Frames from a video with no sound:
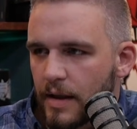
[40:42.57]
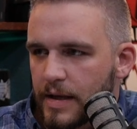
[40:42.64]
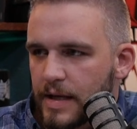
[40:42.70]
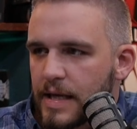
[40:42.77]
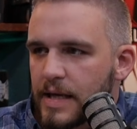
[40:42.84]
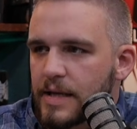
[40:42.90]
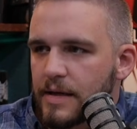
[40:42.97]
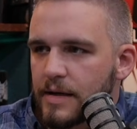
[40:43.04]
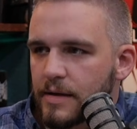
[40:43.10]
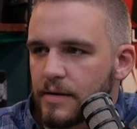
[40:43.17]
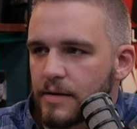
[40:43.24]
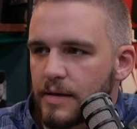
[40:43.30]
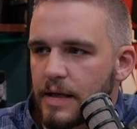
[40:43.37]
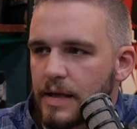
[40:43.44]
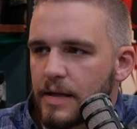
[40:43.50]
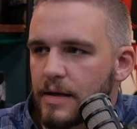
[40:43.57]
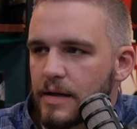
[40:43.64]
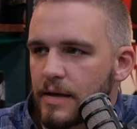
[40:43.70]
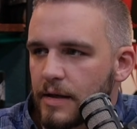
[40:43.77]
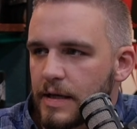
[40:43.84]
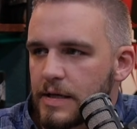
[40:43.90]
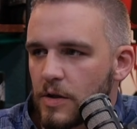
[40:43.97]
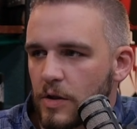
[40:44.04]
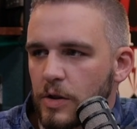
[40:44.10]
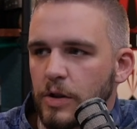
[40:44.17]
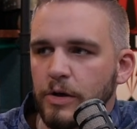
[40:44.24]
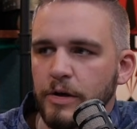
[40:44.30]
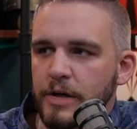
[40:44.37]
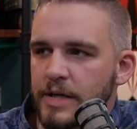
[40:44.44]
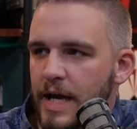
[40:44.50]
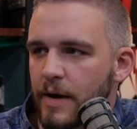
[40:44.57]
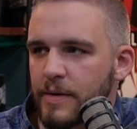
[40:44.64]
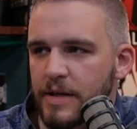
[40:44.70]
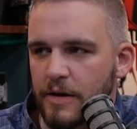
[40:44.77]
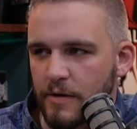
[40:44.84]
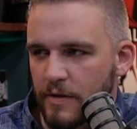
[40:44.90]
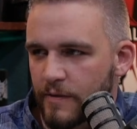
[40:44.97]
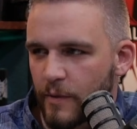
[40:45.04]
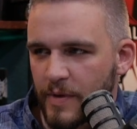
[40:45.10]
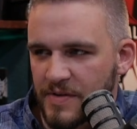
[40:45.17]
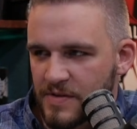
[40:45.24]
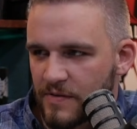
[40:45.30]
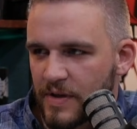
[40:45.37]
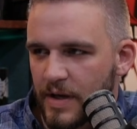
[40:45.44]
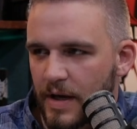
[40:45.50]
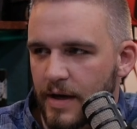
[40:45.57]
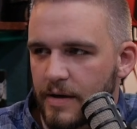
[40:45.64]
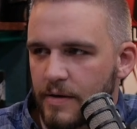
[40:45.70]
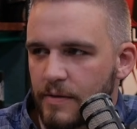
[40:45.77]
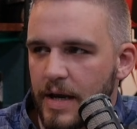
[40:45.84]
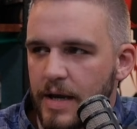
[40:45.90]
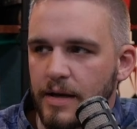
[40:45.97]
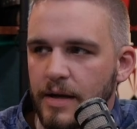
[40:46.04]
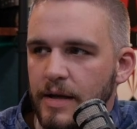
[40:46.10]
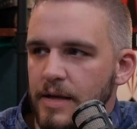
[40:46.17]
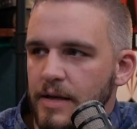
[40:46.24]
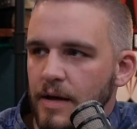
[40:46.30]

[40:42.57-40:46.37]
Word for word: Like he didn't, he didn't need to learn how to hear the voice of God, right?